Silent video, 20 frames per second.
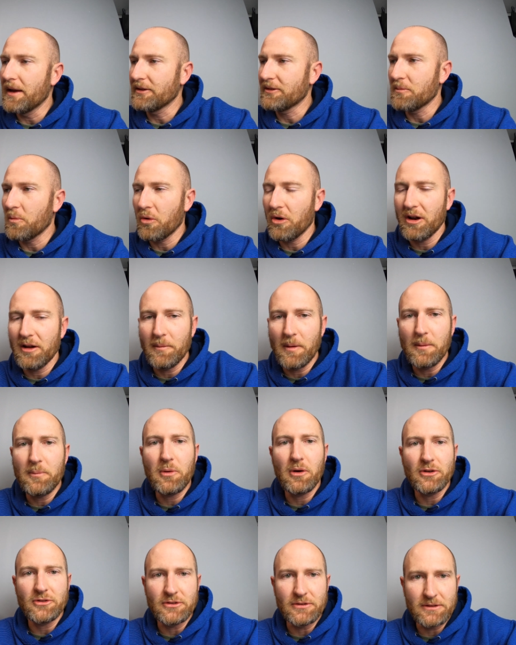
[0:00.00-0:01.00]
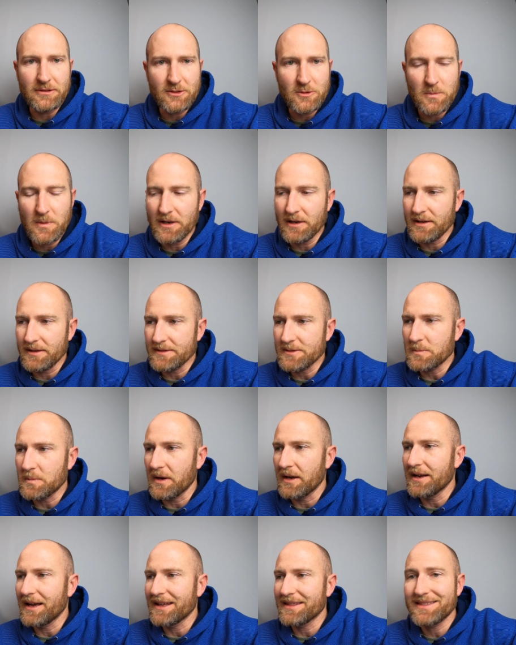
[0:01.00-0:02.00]
based more on my personal experience,
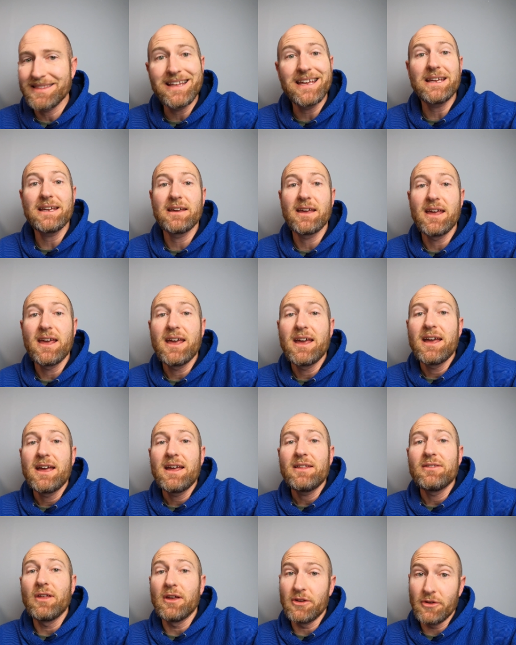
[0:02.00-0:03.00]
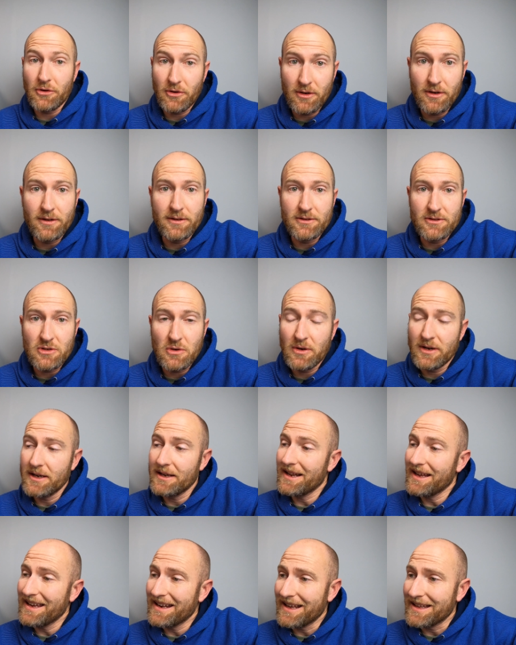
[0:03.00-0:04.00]
but I think that you're going to enjoy
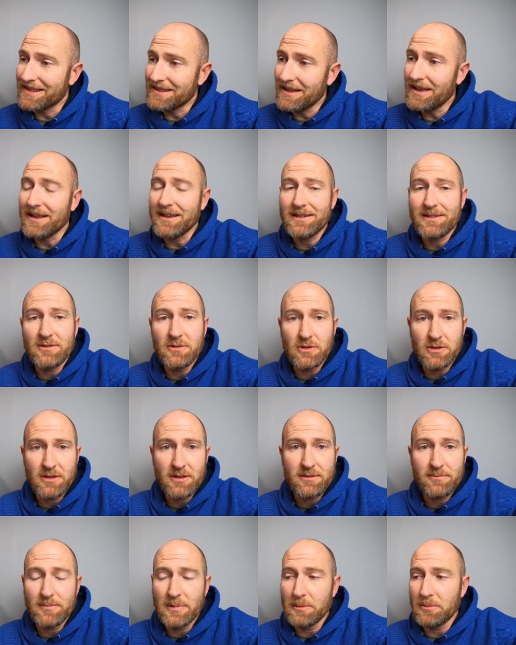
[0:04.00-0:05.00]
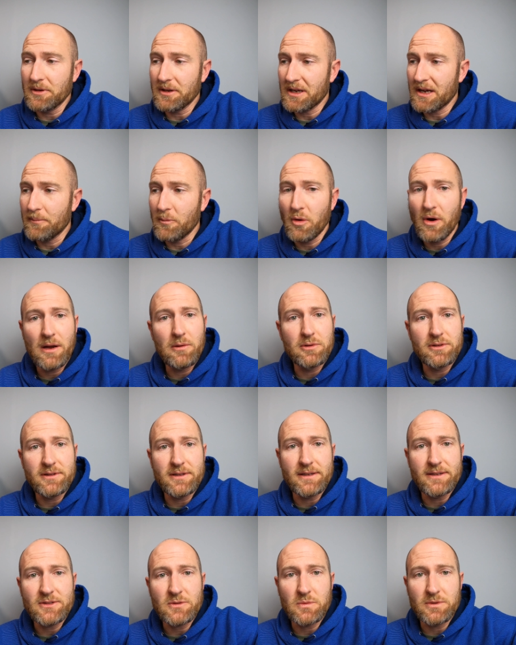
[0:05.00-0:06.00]
it, and I think you'll be able to come away with
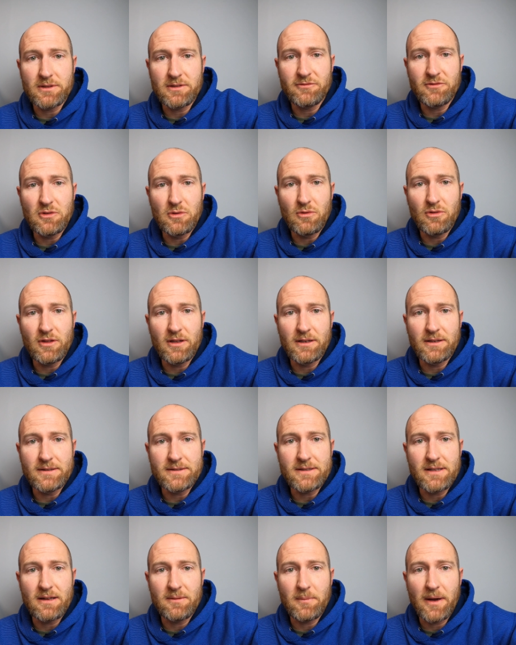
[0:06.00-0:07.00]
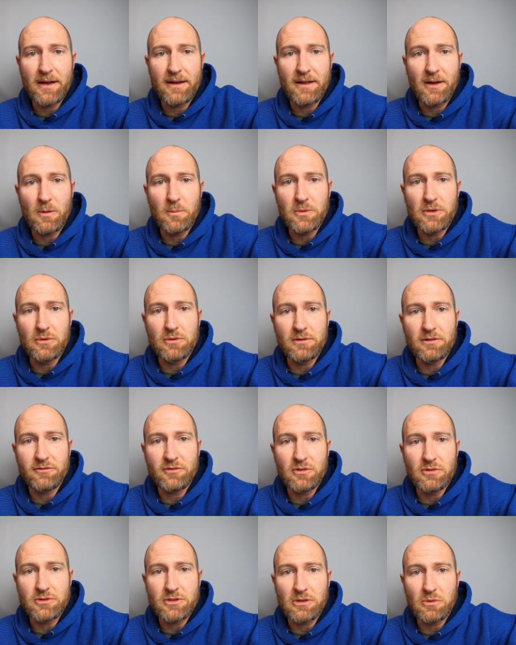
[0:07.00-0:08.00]
this with a few things that might help you in the
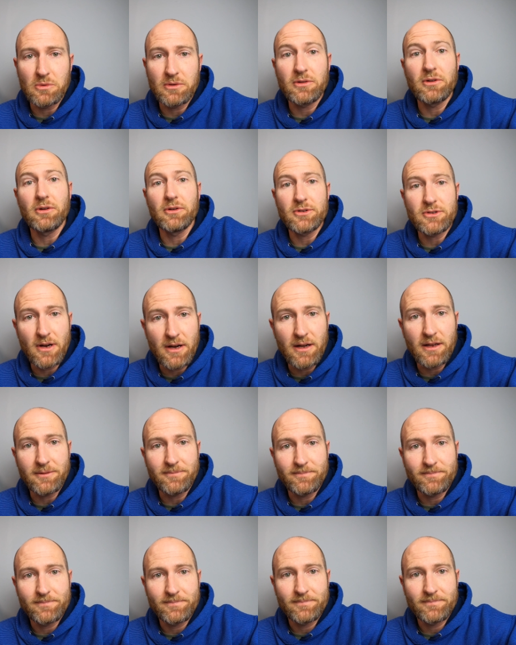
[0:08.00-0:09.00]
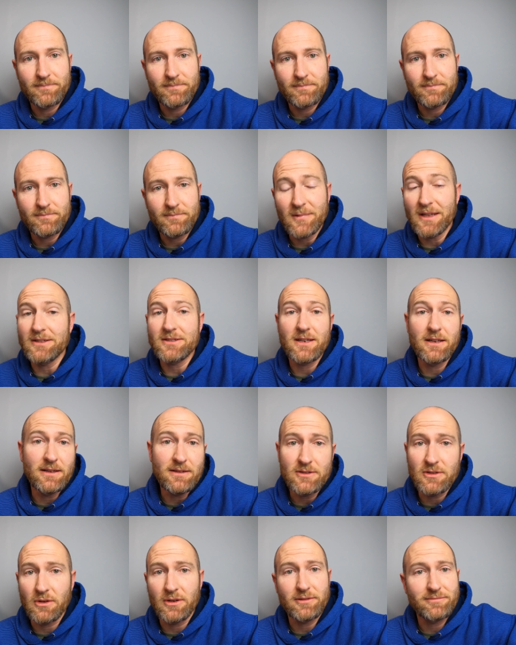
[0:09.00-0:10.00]
future with your training. Let's get
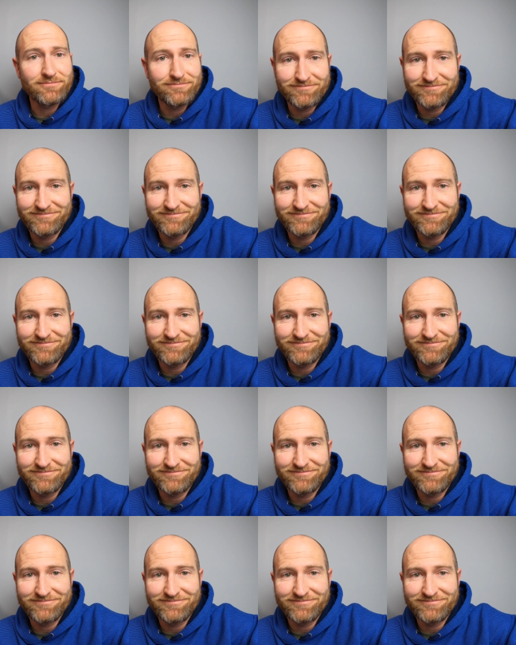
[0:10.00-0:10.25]
into it.